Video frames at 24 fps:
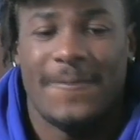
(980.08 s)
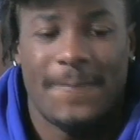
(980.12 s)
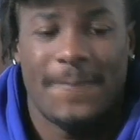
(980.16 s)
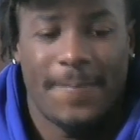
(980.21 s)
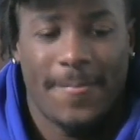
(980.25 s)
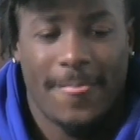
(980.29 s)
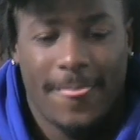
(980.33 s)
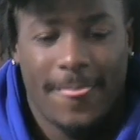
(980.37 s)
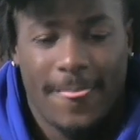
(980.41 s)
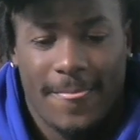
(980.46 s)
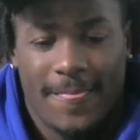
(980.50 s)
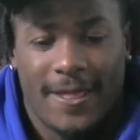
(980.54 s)

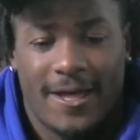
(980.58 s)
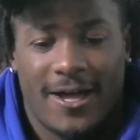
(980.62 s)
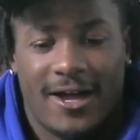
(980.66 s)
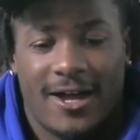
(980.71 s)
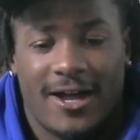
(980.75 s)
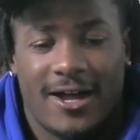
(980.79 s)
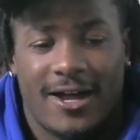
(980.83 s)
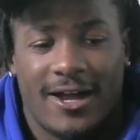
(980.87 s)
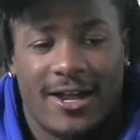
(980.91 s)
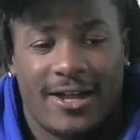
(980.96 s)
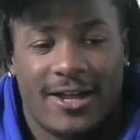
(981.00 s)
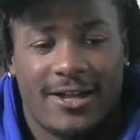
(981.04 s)
Yeah. All
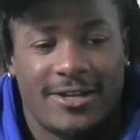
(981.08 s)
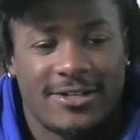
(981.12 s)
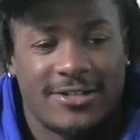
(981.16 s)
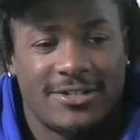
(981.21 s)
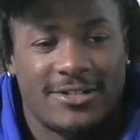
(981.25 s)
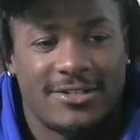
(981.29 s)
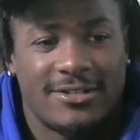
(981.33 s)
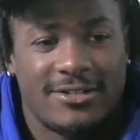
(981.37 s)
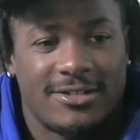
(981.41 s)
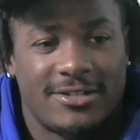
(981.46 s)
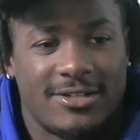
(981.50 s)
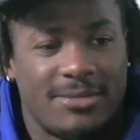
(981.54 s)
right,
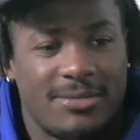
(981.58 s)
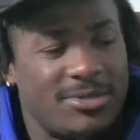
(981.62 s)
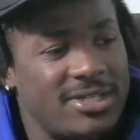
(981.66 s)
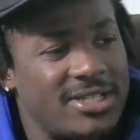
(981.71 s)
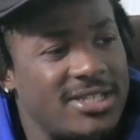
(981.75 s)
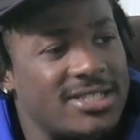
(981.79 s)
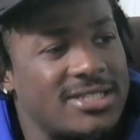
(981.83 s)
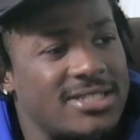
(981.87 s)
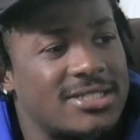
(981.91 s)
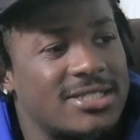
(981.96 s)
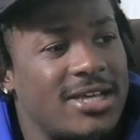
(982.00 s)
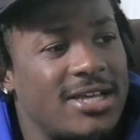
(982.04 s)
I'm gonna get
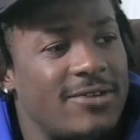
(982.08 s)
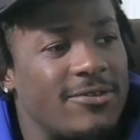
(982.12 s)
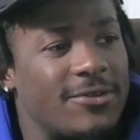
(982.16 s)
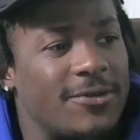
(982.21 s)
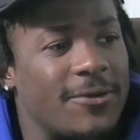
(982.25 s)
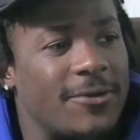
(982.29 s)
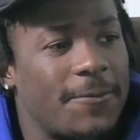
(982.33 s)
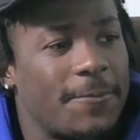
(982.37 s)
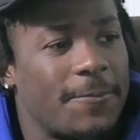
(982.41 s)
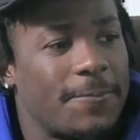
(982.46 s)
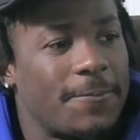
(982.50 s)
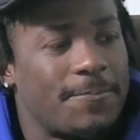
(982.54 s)
seven.
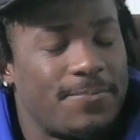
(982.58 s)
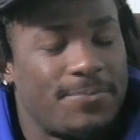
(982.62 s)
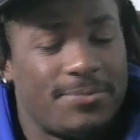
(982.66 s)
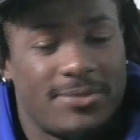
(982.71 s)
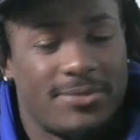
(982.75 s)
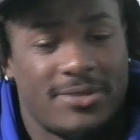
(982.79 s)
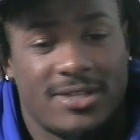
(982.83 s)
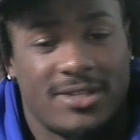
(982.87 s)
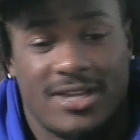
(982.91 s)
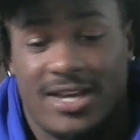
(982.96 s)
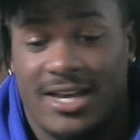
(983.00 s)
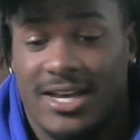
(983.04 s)

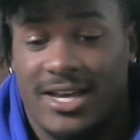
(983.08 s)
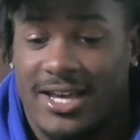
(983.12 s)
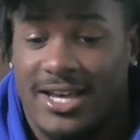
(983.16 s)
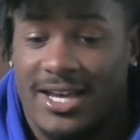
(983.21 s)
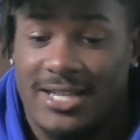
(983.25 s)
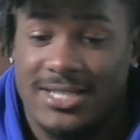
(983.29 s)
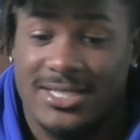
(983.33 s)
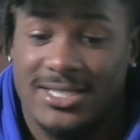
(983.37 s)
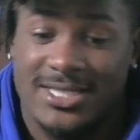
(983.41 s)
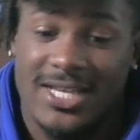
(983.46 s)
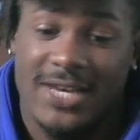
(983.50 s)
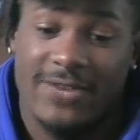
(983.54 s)
I had
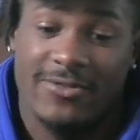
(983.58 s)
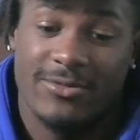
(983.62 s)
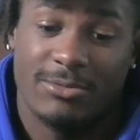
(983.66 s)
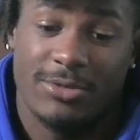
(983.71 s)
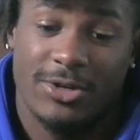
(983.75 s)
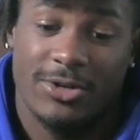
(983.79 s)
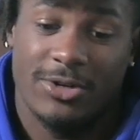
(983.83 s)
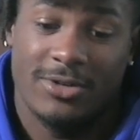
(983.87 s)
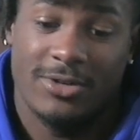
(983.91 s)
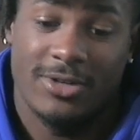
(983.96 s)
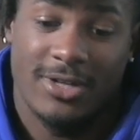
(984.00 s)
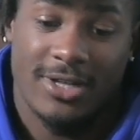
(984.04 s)
seven, bro,
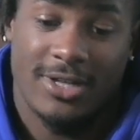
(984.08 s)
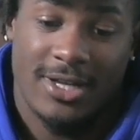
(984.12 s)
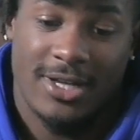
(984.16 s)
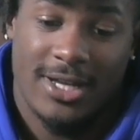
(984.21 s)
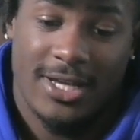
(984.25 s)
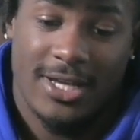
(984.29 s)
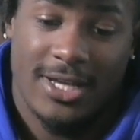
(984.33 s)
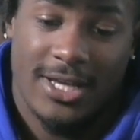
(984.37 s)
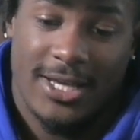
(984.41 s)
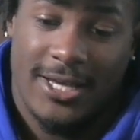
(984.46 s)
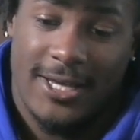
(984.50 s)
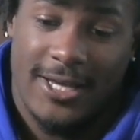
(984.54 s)

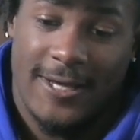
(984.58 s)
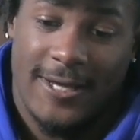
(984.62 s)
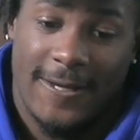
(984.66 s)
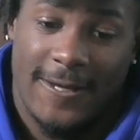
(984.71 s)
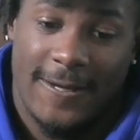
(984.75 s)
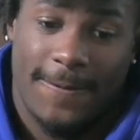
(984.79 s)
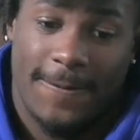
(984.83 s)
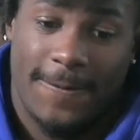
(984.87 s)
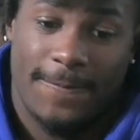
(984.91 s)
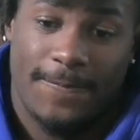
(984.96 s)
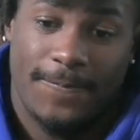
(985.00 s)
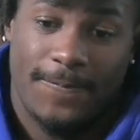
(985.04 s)

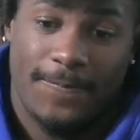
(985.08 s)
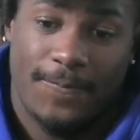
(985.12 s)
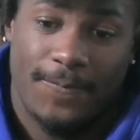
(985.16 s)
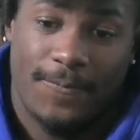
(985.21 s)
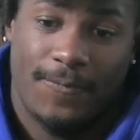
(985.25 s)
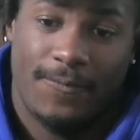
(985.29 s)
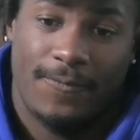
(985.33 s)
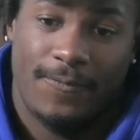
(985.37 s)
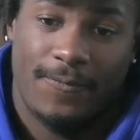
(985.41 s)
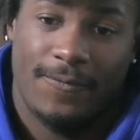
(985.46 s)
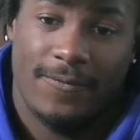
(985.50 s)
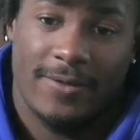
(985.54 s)
and
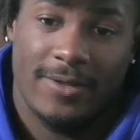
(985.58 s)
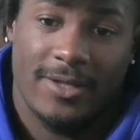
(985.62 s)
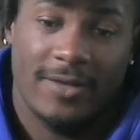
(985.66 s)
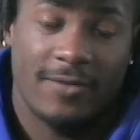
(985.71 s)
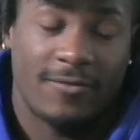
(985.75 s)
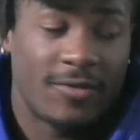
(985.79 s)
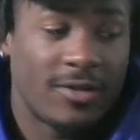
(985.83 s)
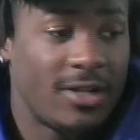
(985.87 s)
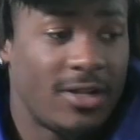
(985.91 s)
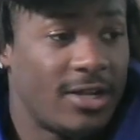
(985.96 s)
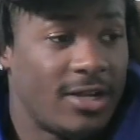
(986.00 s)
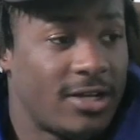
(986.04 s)
it
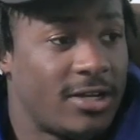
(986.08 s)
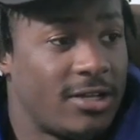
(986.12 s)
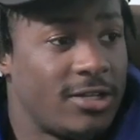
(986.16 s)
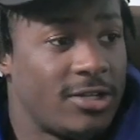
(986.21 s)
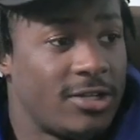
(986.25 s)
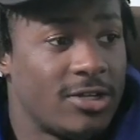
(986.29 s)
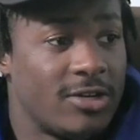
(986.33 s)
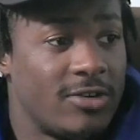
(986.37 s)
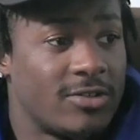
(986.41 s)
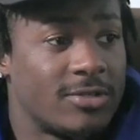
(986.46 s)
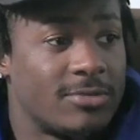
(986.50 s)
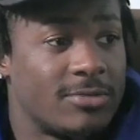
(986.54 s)
felt like a year
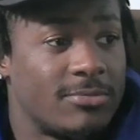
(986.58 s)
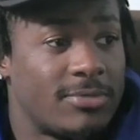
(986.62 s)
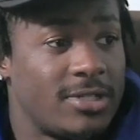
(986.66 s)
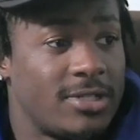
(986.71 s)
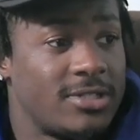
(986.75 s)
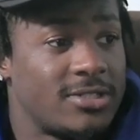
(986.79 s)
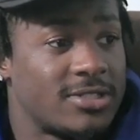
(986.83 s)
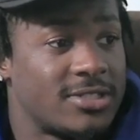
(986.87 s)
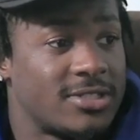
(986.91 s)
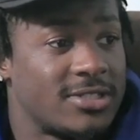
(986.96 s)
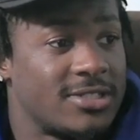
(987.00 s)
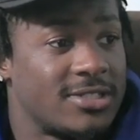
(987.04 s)
of
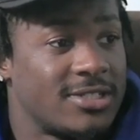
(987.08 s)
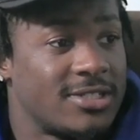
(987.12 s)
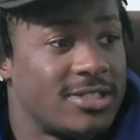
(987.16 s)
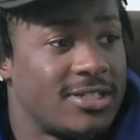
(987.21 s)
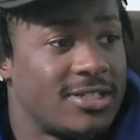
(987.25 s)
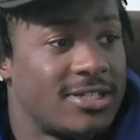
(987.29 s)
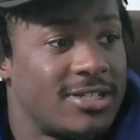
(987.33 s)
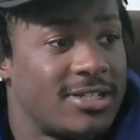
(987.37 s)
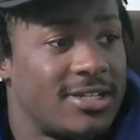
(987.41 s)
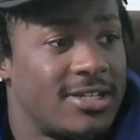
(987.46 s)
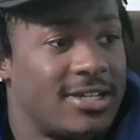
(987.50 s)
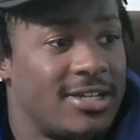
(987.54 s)
completion.
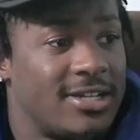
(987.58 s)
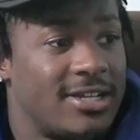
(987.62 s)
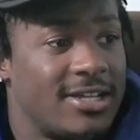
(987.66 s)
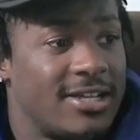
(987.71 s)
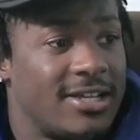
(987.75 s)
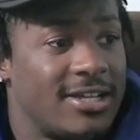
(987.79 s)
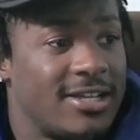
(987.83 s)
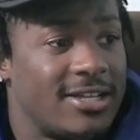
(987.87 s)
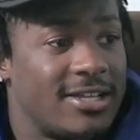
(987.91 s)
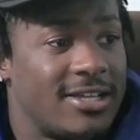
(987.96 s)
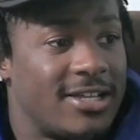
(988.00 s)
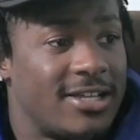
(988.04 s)
Mm.
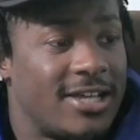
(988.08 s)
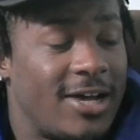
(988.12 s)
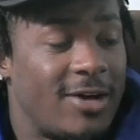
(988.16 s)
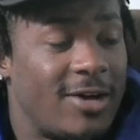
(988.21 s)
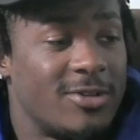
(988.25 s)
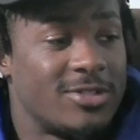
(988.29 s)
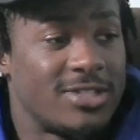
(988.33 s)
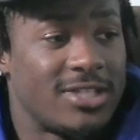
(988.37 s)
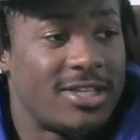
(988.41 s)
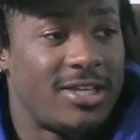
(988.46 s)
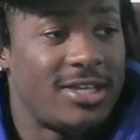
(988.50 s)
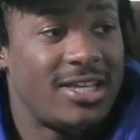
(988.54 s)
I was a
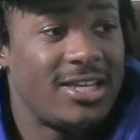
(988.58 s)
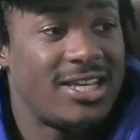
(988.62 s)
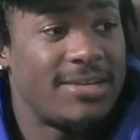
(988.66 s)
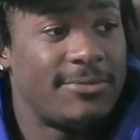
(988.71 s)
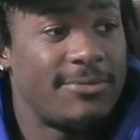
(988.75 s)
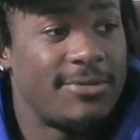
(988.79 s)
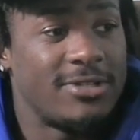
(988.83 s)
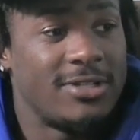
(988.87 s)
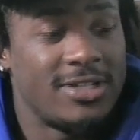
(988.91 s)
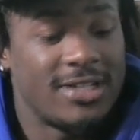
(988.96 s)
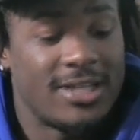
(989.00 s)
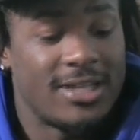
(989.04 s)
kid, but
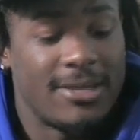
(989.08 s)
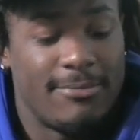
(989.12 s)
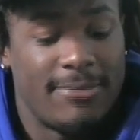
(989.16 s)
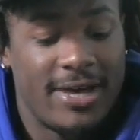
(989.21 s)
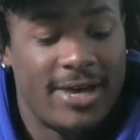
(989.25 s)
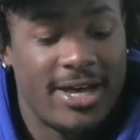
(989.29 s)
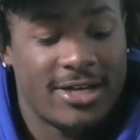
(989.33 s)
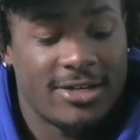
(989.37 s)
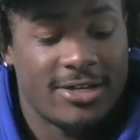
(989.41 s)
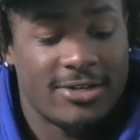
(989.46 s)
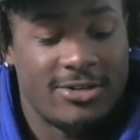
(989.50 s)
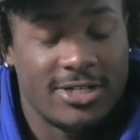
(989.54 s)
looking
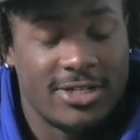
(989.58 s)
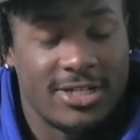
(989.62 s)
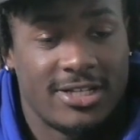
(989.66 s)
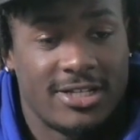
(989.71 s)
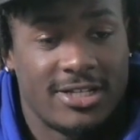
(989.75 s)
back on it,